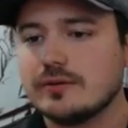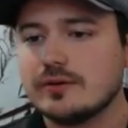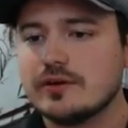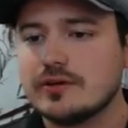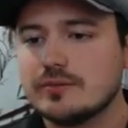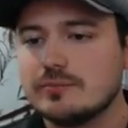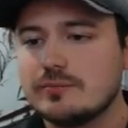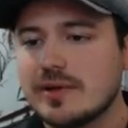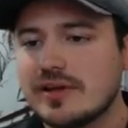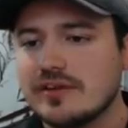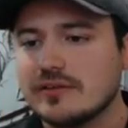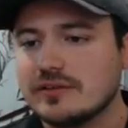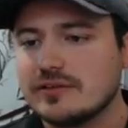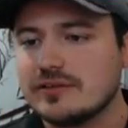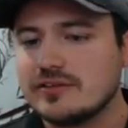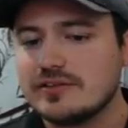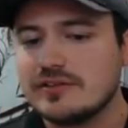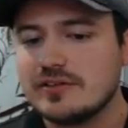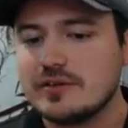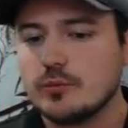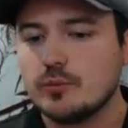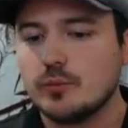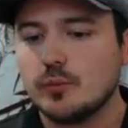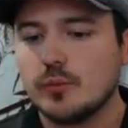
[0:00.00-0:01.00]
or you can basically
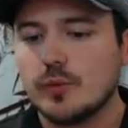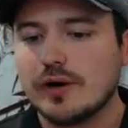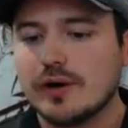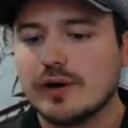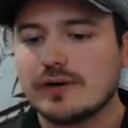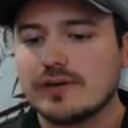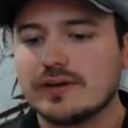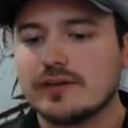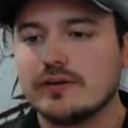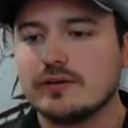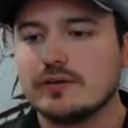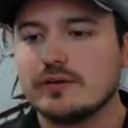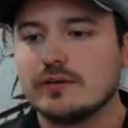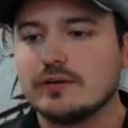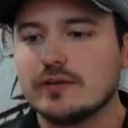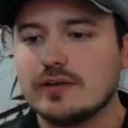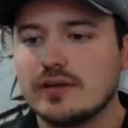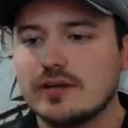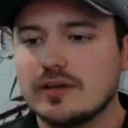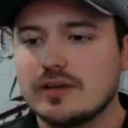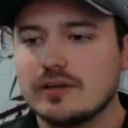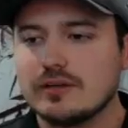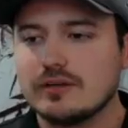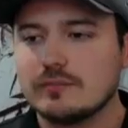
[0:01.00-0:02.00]
see where the guild
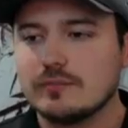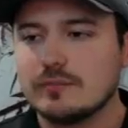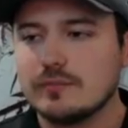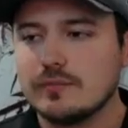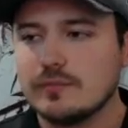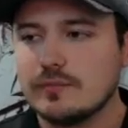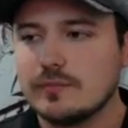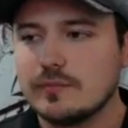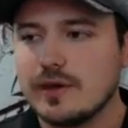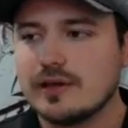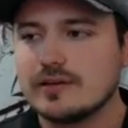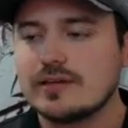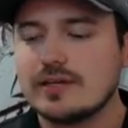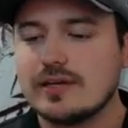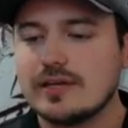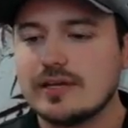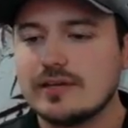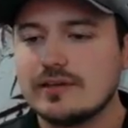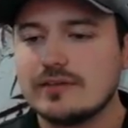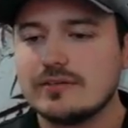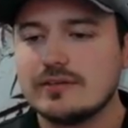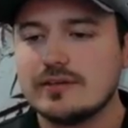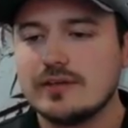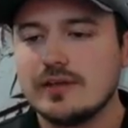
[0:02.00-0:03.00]

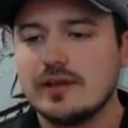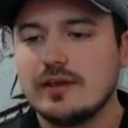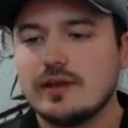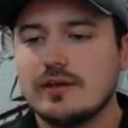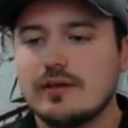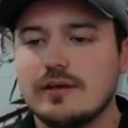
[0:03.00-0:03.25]
content is.